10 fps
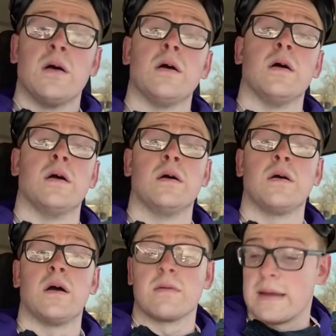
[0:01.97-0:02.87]
all
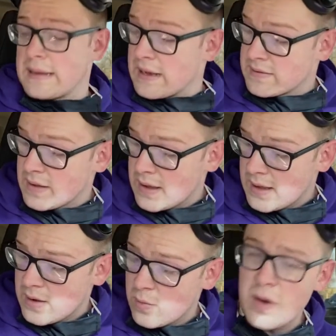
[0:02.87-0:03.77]
right guys
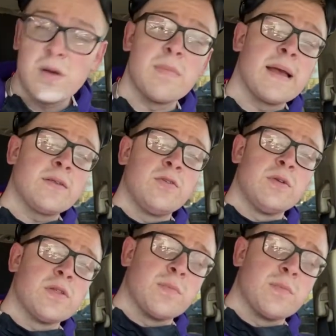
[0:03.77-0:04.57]
uh, welcome back to another